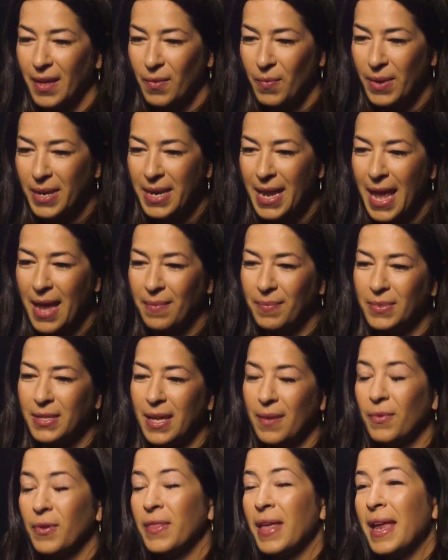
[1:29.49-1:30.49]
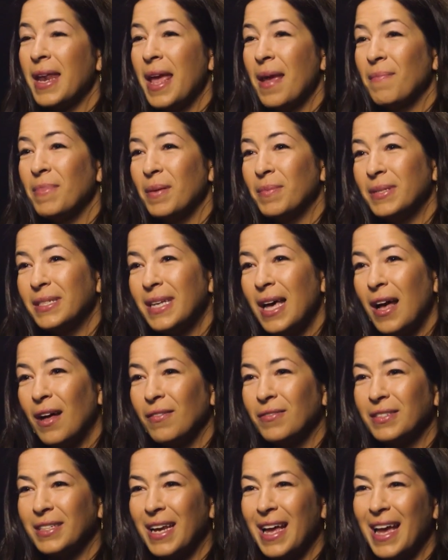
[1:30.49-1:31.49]
We named that. Well, they named
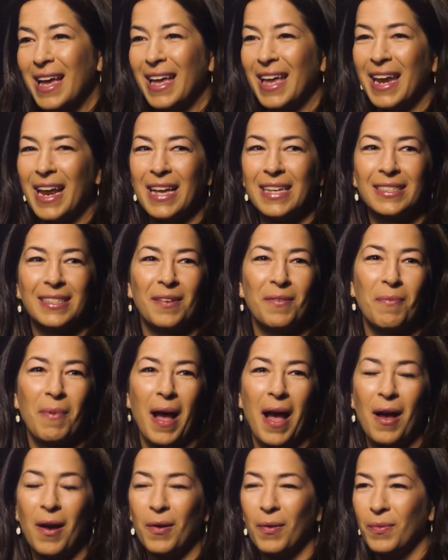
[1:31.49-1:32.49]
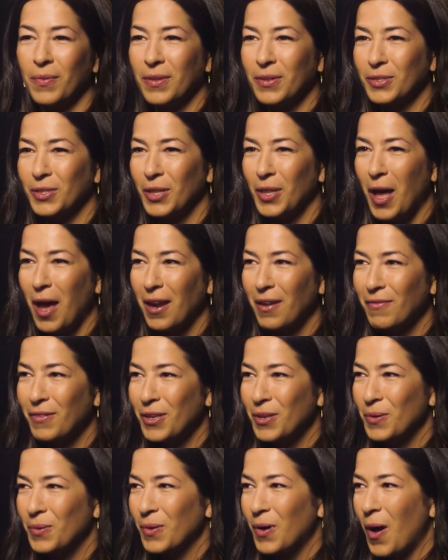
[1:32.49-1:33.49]
themselves, and I and I said, wow, there's a lot of
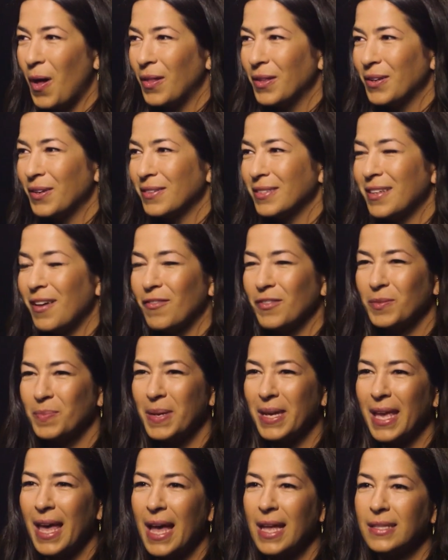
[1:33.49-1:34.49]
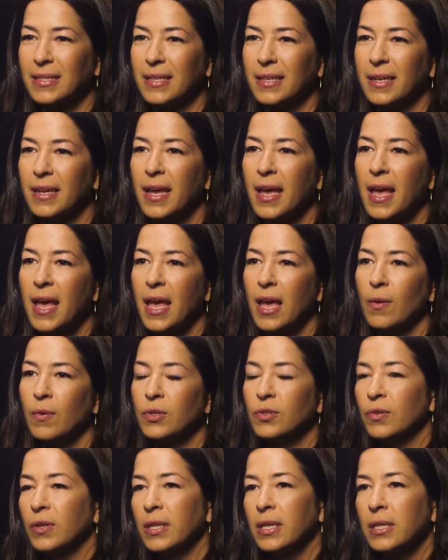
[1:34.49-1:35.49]
you calling yourselves Minkettes. And it
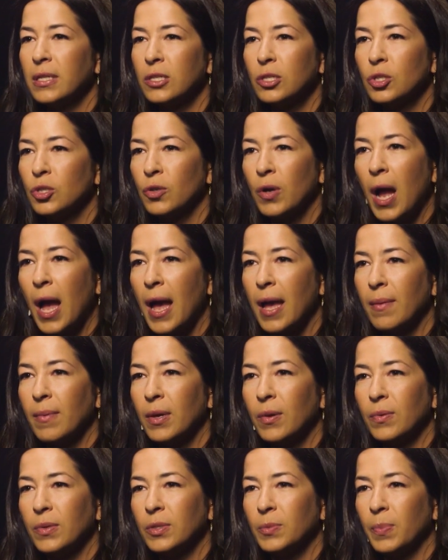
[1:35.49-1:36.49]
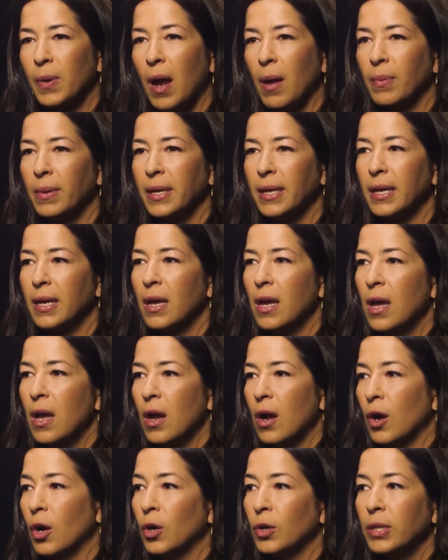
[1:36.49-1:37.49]
was really this tribe. It was probably
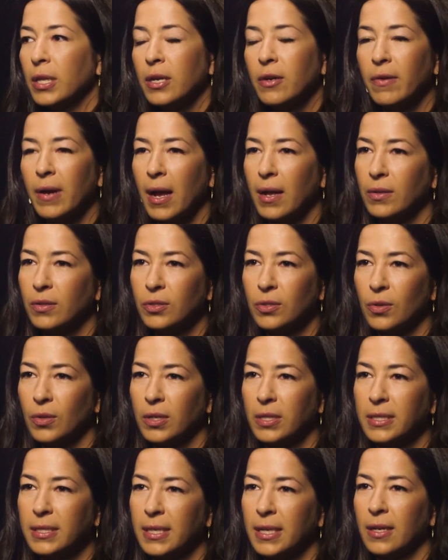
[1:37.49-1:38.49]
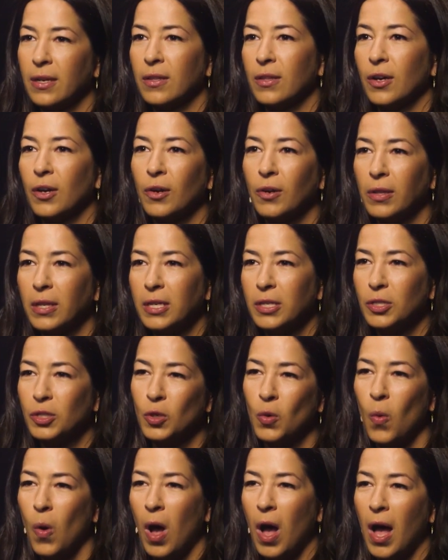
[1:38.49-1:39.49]
early crowdsourcing, the early
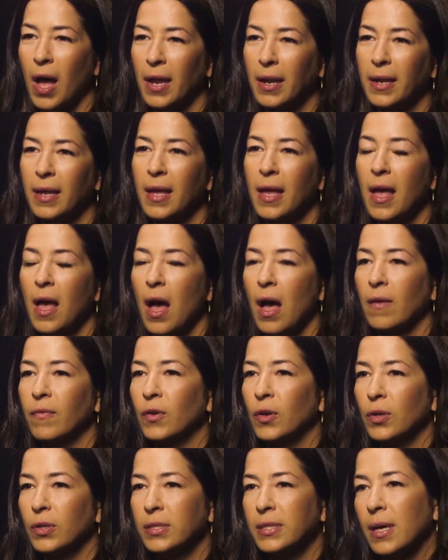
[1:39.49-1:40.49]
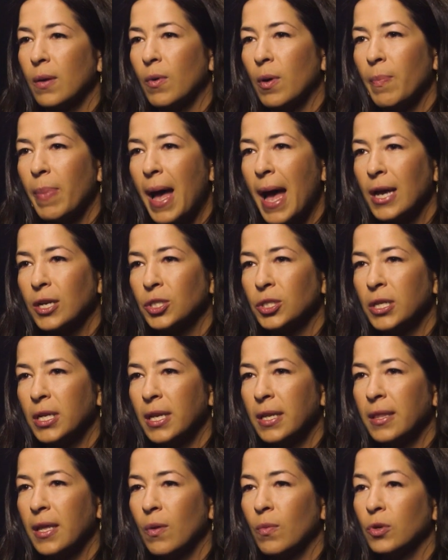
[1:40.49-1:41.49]
squad of girls that were
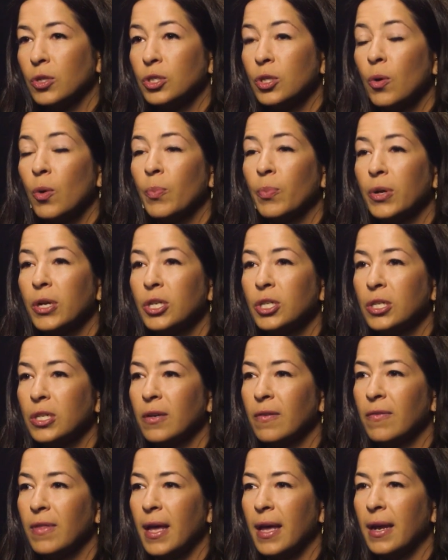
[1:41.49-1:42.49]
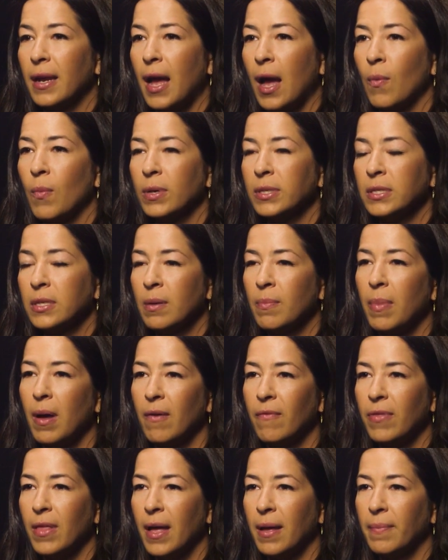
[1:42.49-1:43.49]
passionate, that were so appreciative that I wasn't
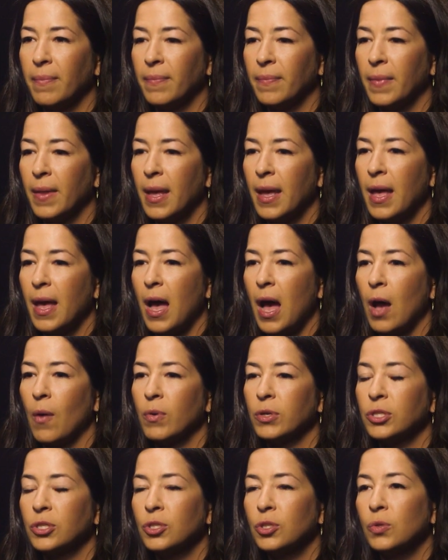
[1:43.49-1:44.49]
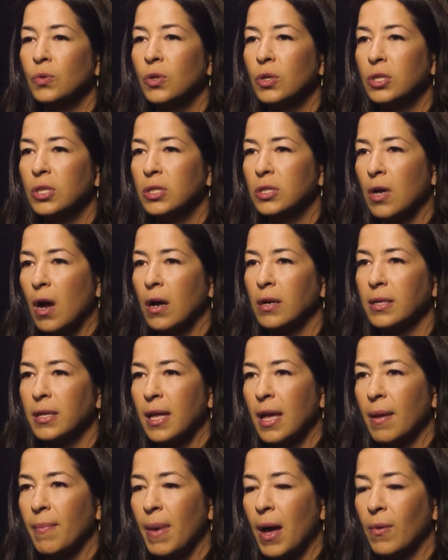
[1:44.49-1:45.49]
above them. I wasn't too good to talk to them.